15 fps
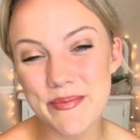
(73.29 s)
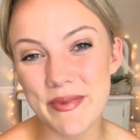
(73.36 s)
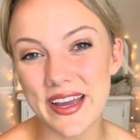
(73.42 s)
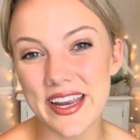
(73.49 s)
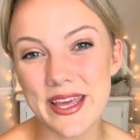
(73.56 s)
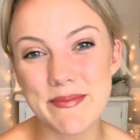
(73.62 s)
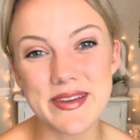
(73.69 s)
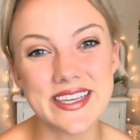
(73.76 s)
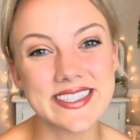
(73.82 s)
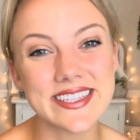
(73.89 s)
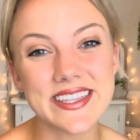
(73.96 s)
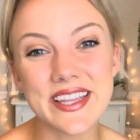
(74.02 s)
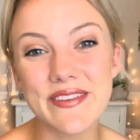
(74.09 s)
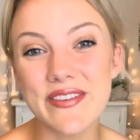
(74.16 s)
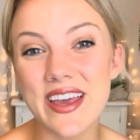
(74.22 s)
My name is
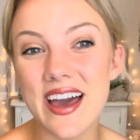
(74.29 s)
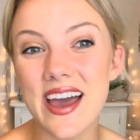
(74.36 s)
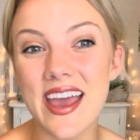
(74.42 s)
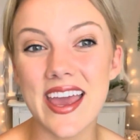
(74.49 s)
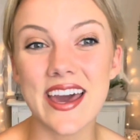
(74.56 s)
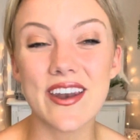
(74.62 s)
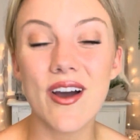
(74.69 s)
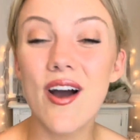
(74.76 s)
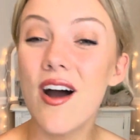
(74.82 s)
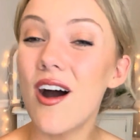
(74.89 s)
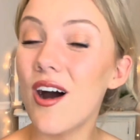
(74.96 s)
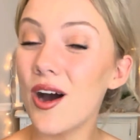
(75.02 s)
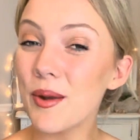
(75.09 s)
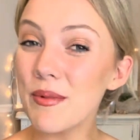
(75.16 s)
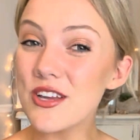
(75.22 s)
Olivia, and
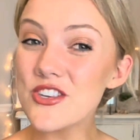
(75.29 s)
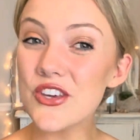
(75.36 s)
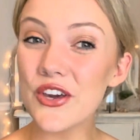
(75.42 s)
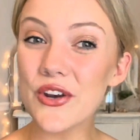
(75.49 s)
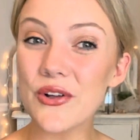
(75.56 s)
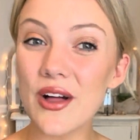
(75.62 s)
on my channel,